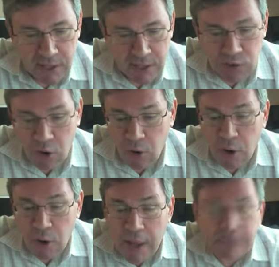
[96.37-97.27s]
So
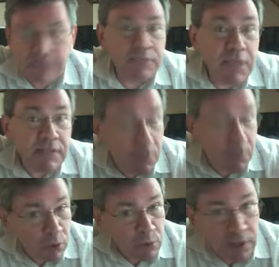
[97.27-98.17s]
this means that
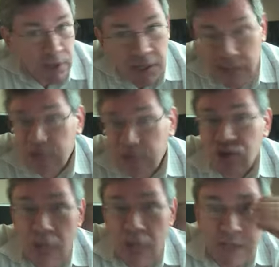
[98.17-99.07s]
we will
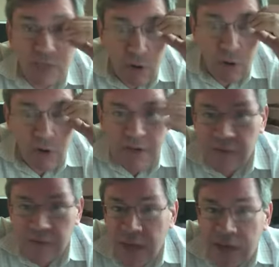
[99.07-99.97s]
change the
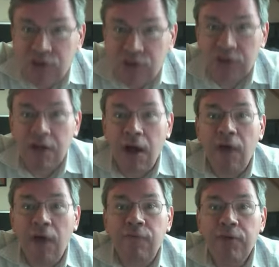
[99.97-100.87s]
organization
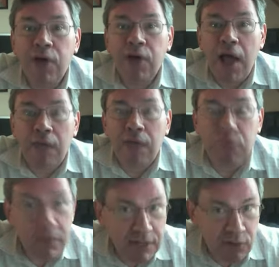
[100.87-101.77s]
of
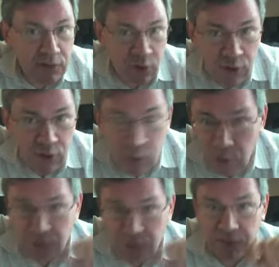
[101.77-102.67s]
Informatique 2, the
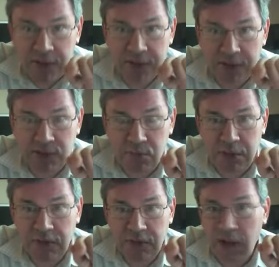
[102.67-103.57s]
course that's
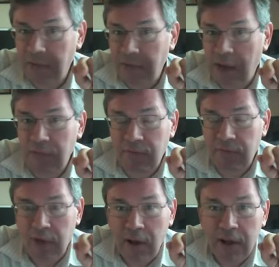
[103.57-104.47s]
being taught now in the
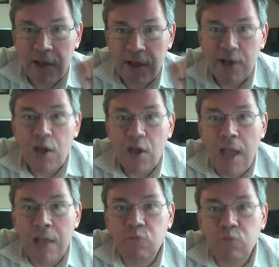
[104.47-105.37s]
fall,
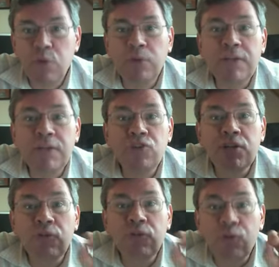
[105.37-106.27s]
and we will teach it
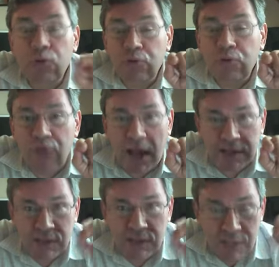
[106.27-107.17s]
in 2
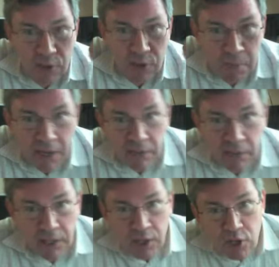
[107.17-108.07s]
tracks that are
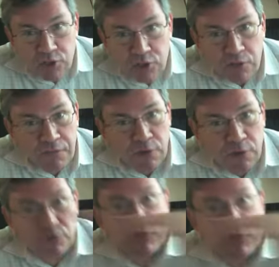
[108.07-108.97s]
parallel. So the
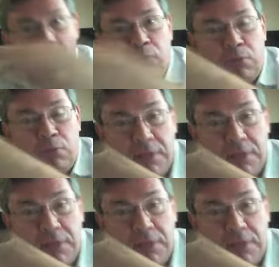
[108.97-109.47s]
first track will be